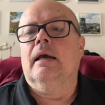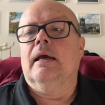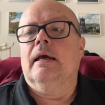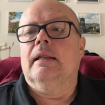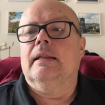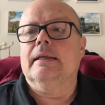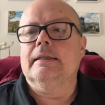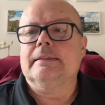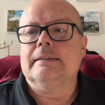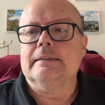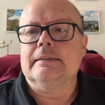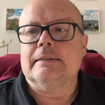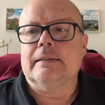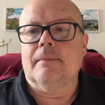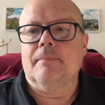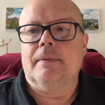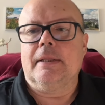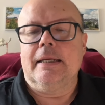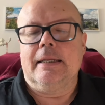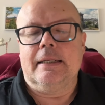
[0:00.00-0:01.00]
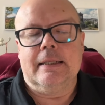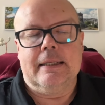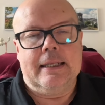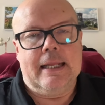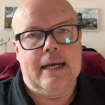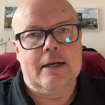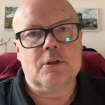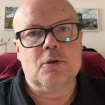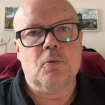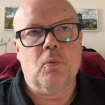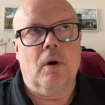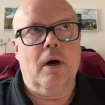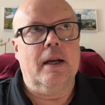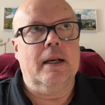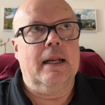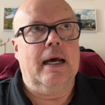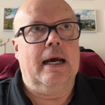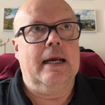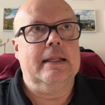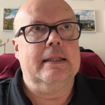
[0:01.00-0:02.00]
This is something, the next
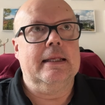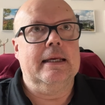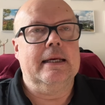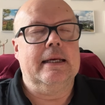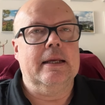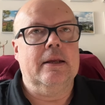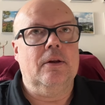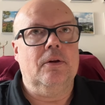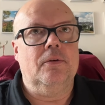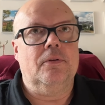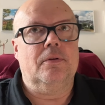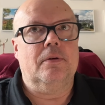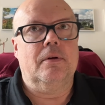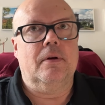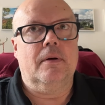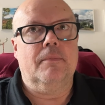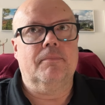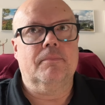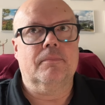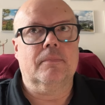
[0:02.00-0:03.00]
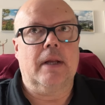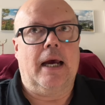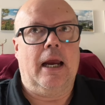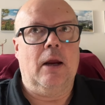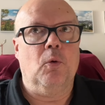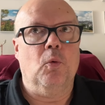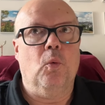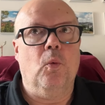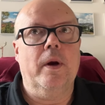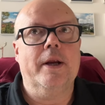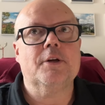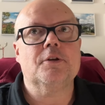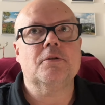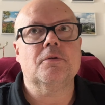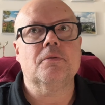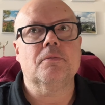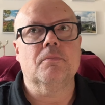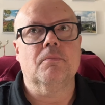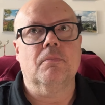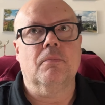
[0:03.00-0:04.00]
one I think is, I
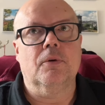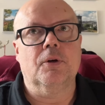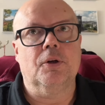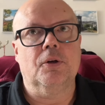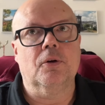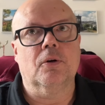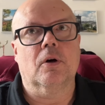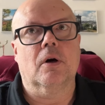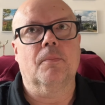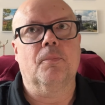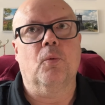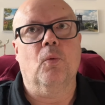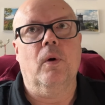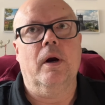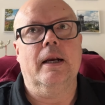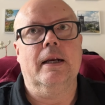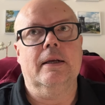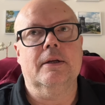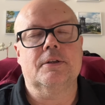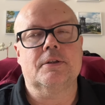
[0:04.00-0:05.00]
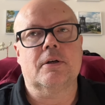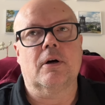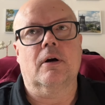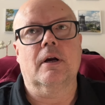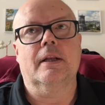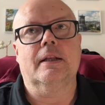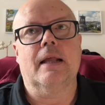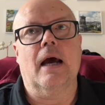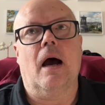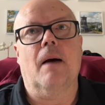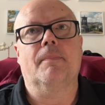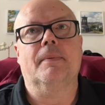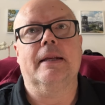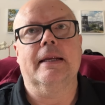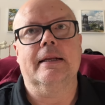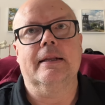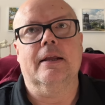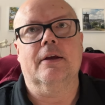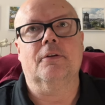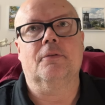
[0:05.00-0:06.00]
wish Europe would start
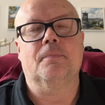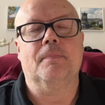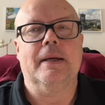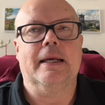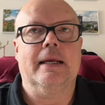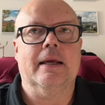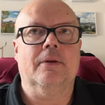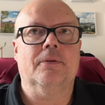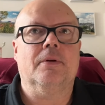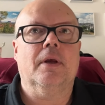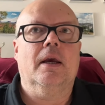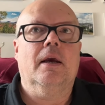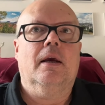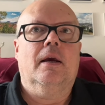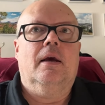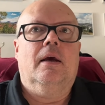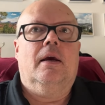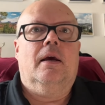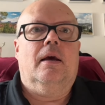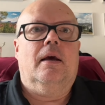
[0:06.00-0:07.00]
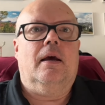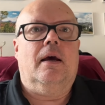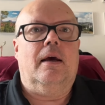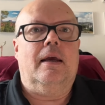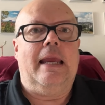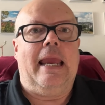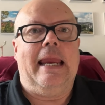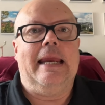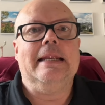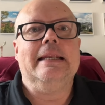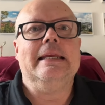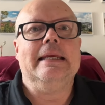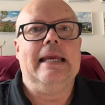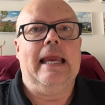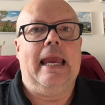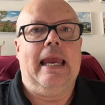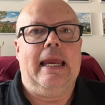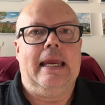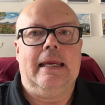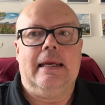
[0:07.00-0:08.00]
adopting this because
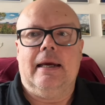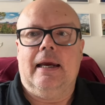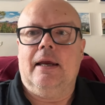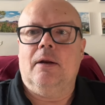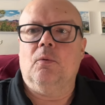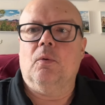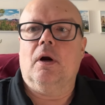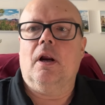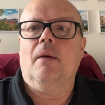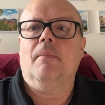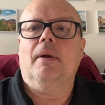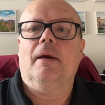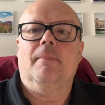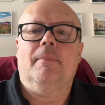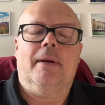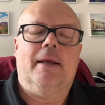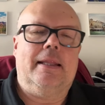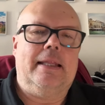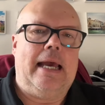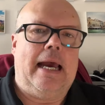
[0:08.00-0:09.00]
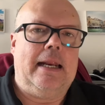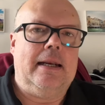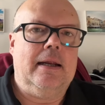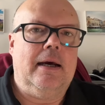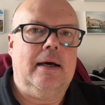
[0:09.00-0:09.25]
ADA, and what I mean by that,